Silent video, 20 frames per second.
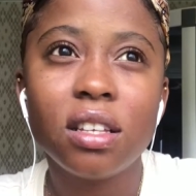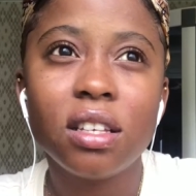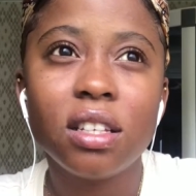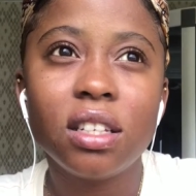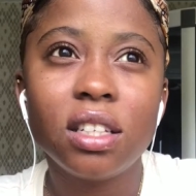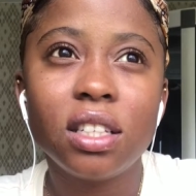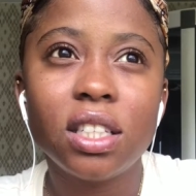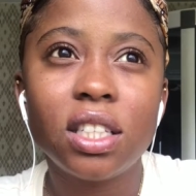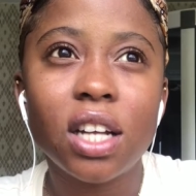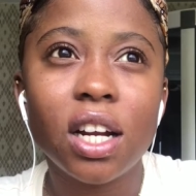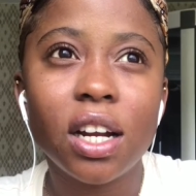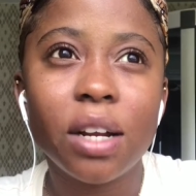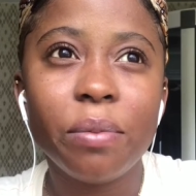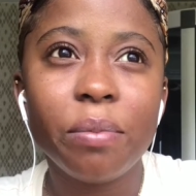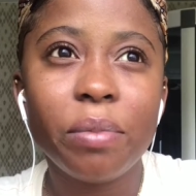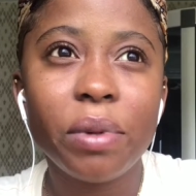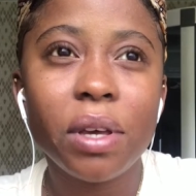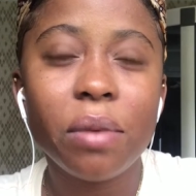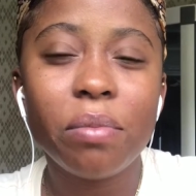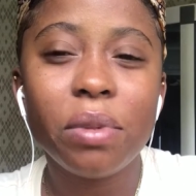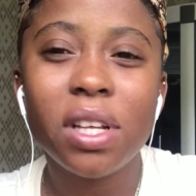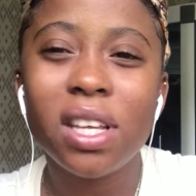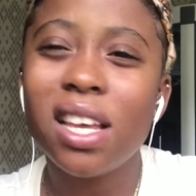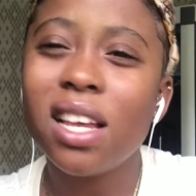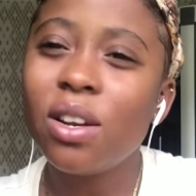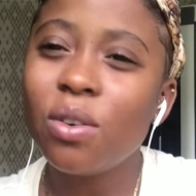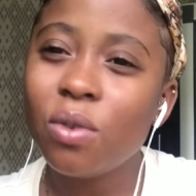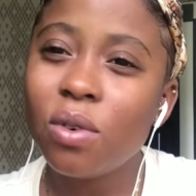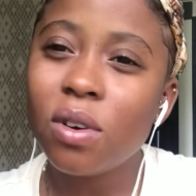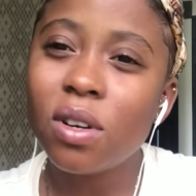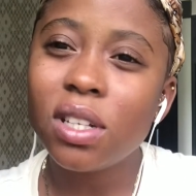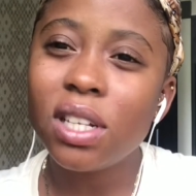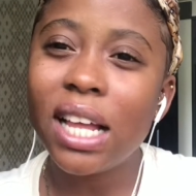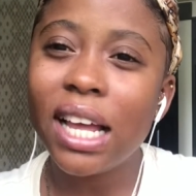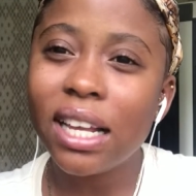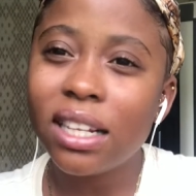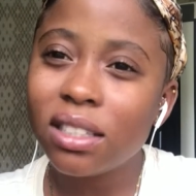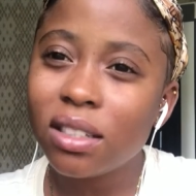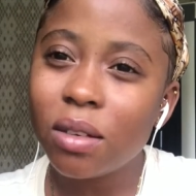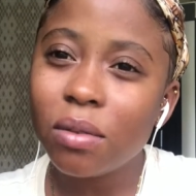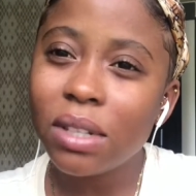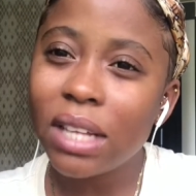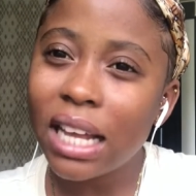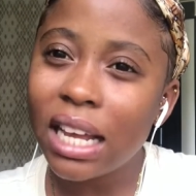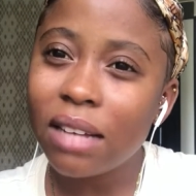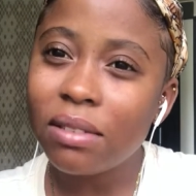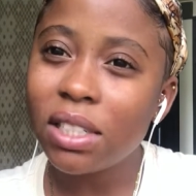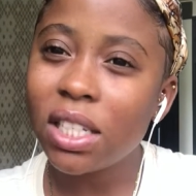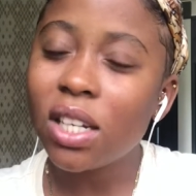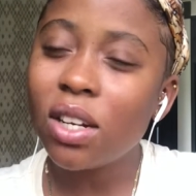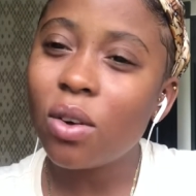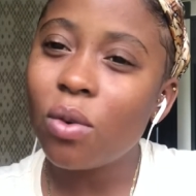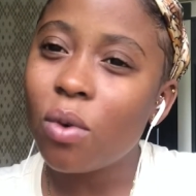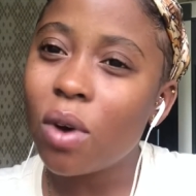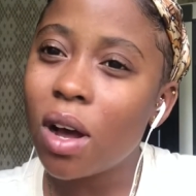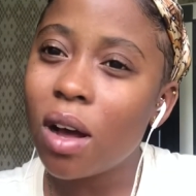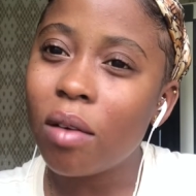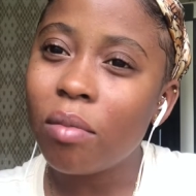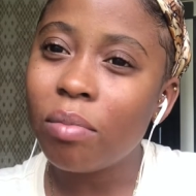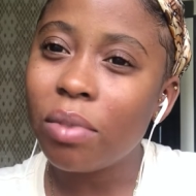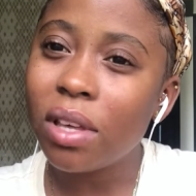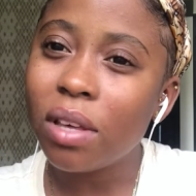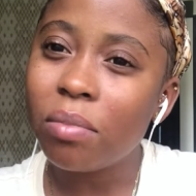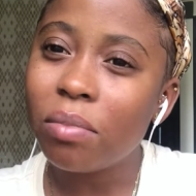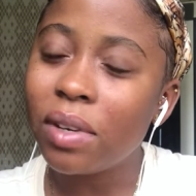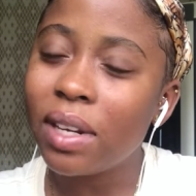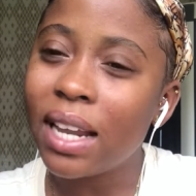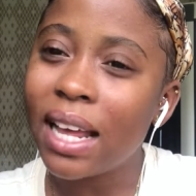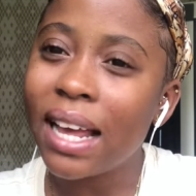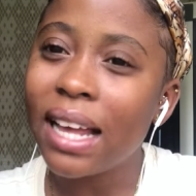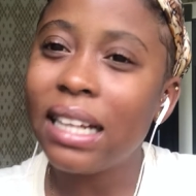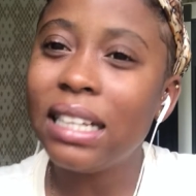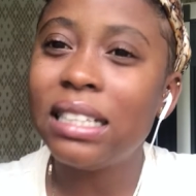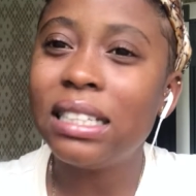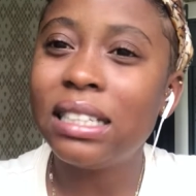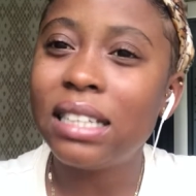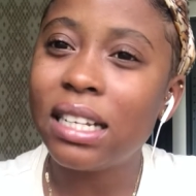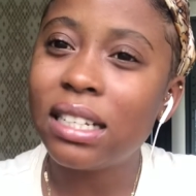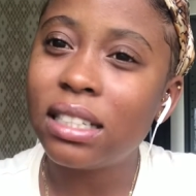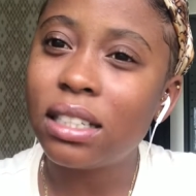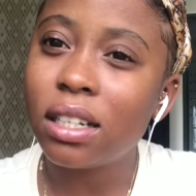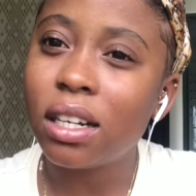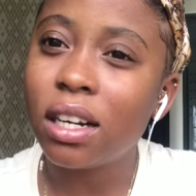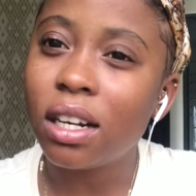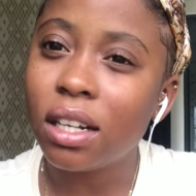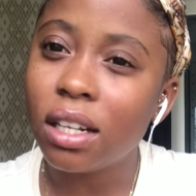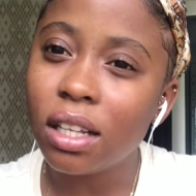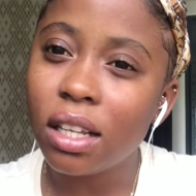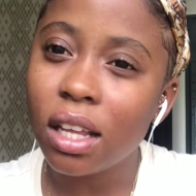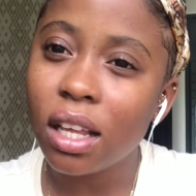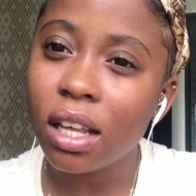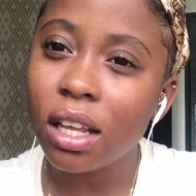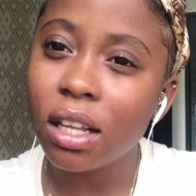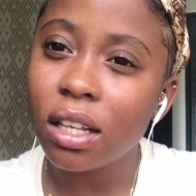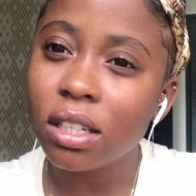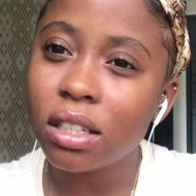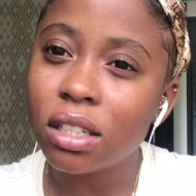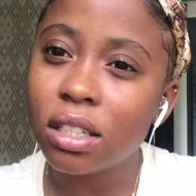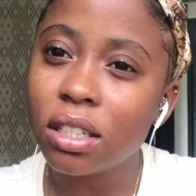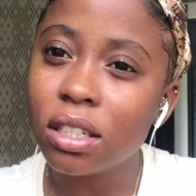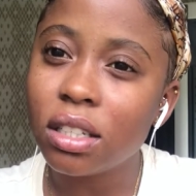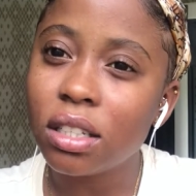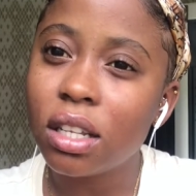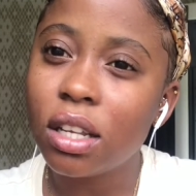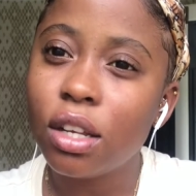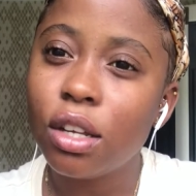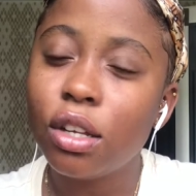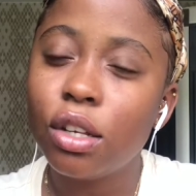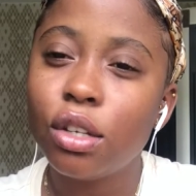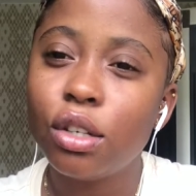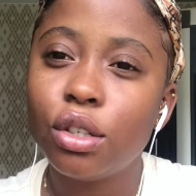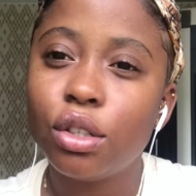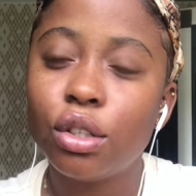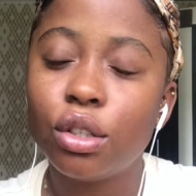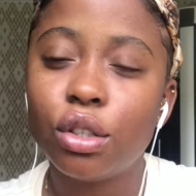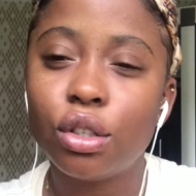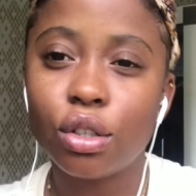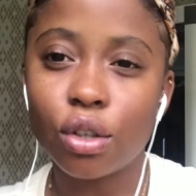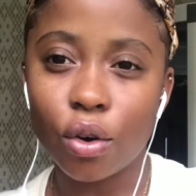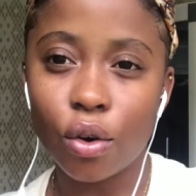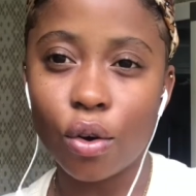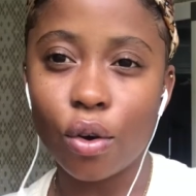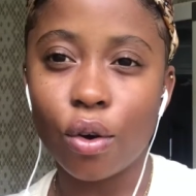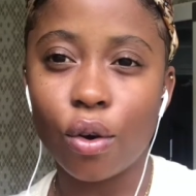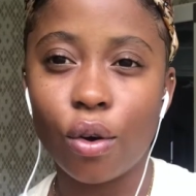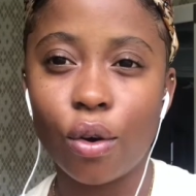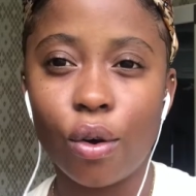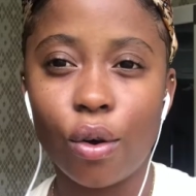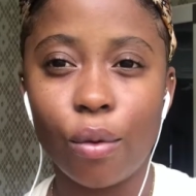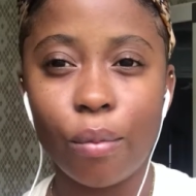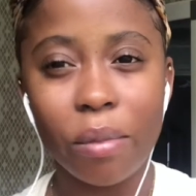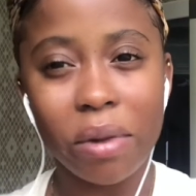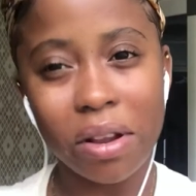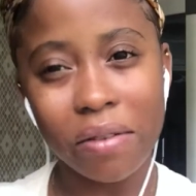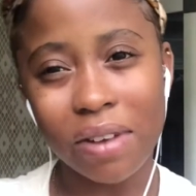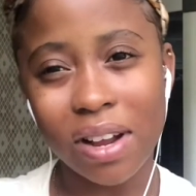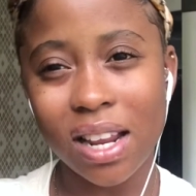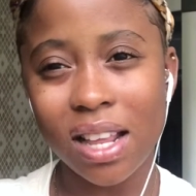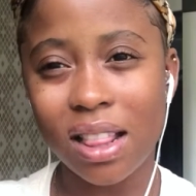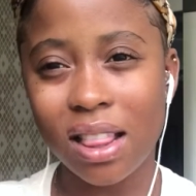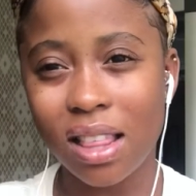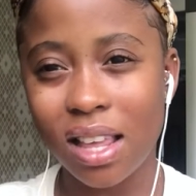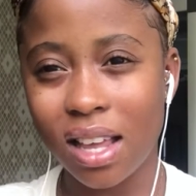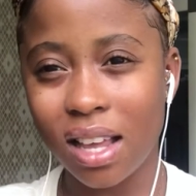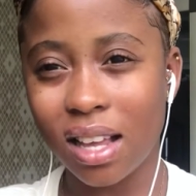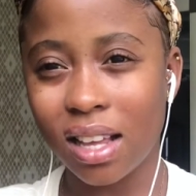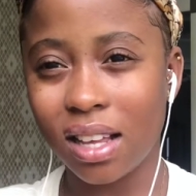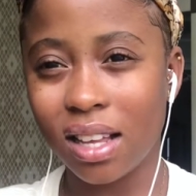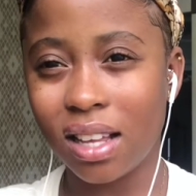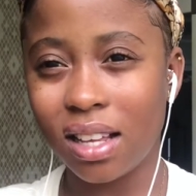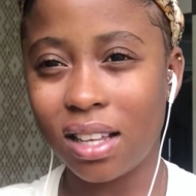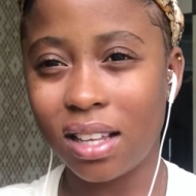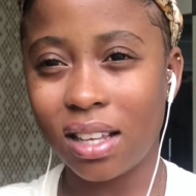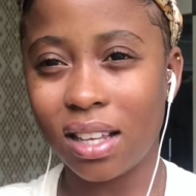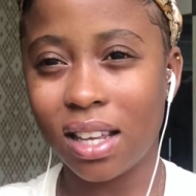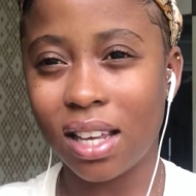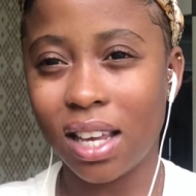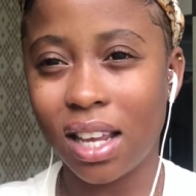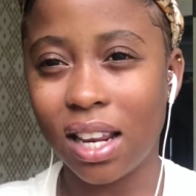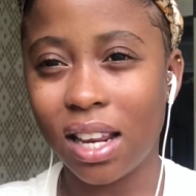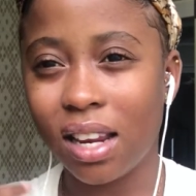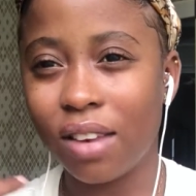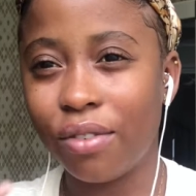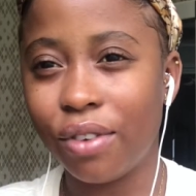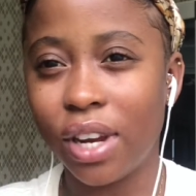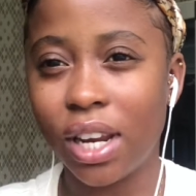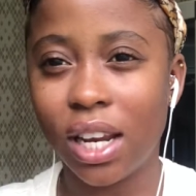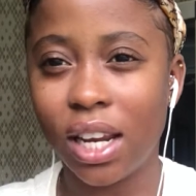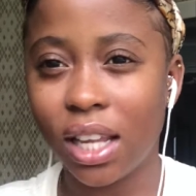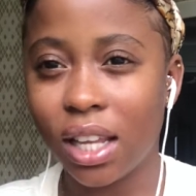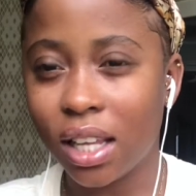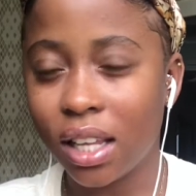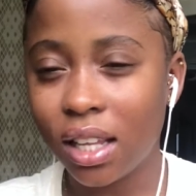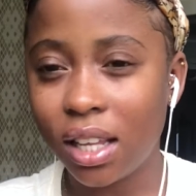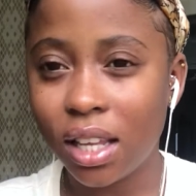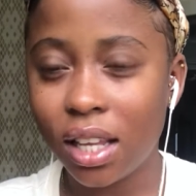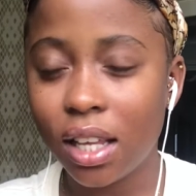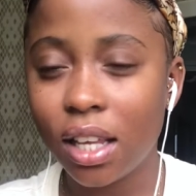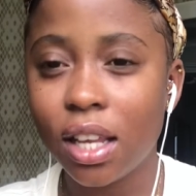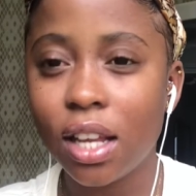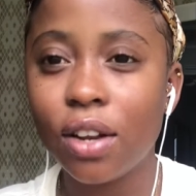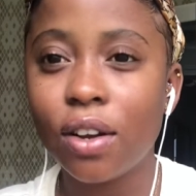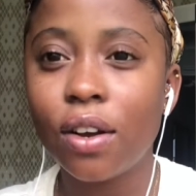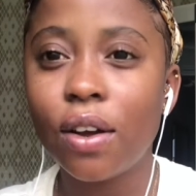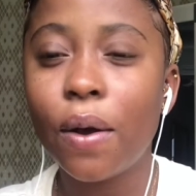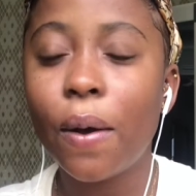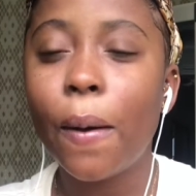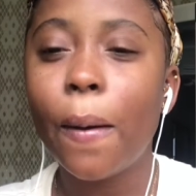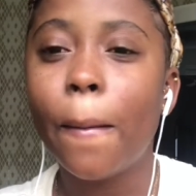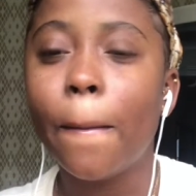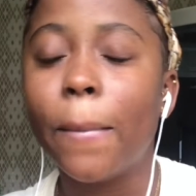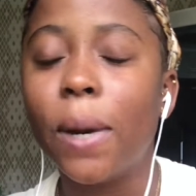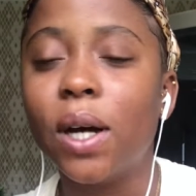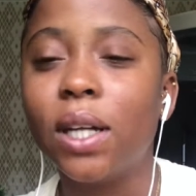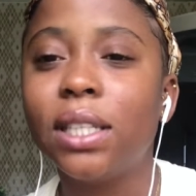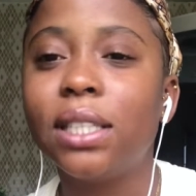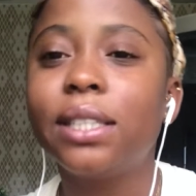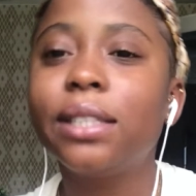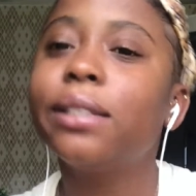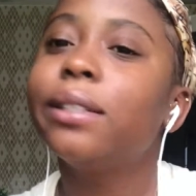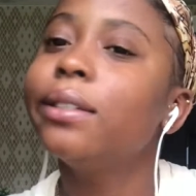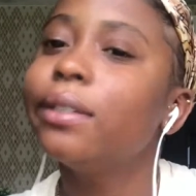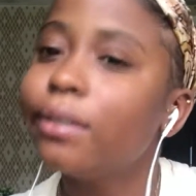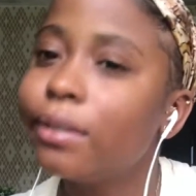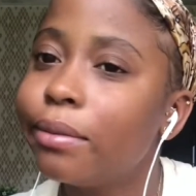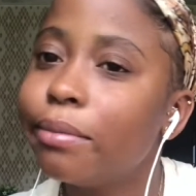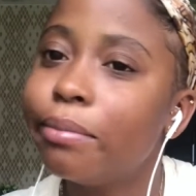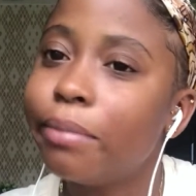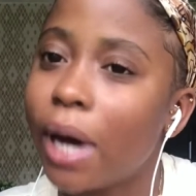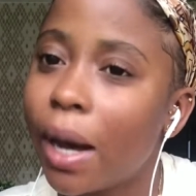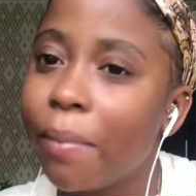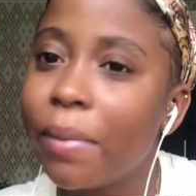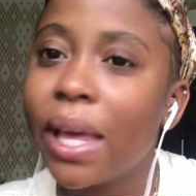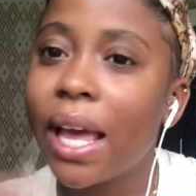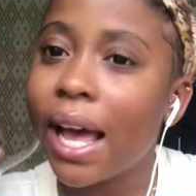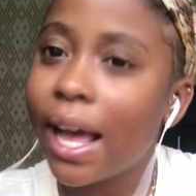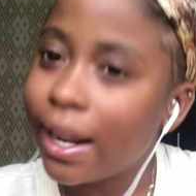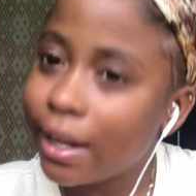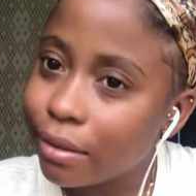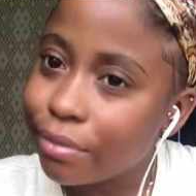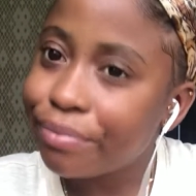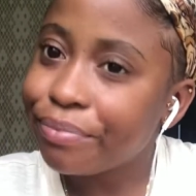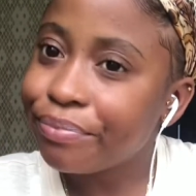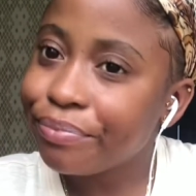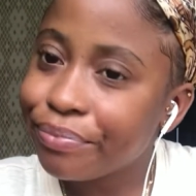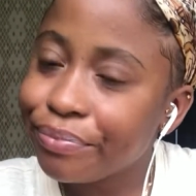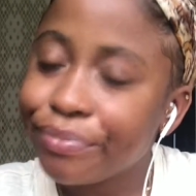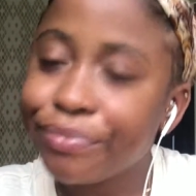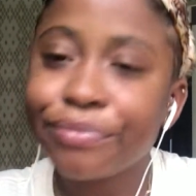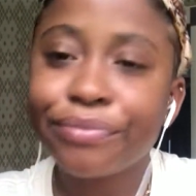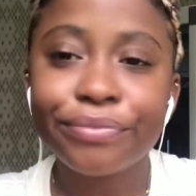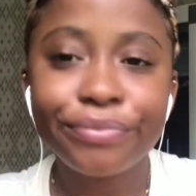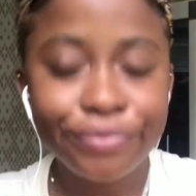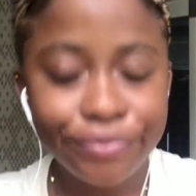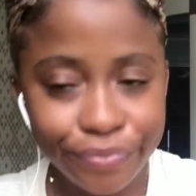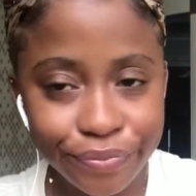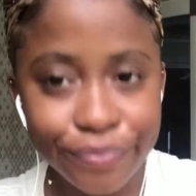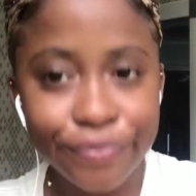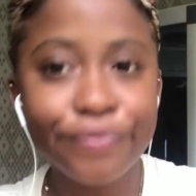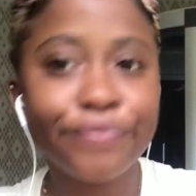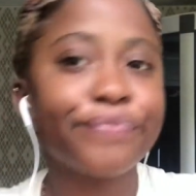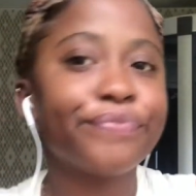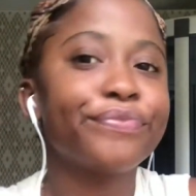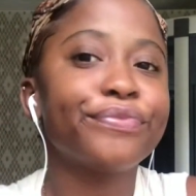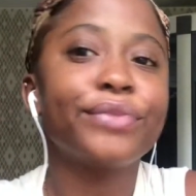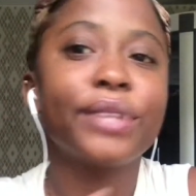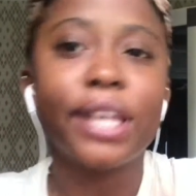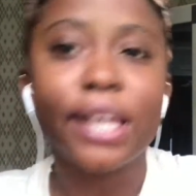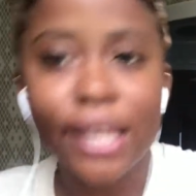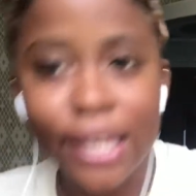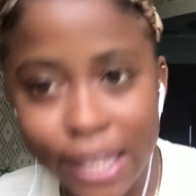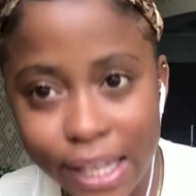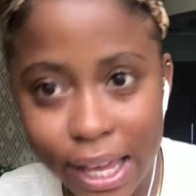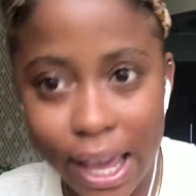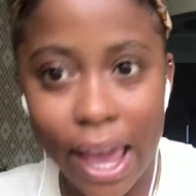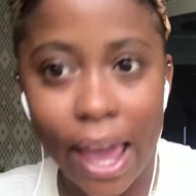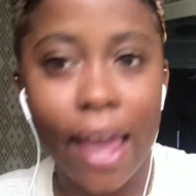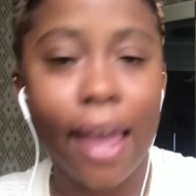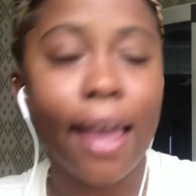certain people, like sometimes you don't want people like say certain things. So I never did think it really, But mommy and yeah.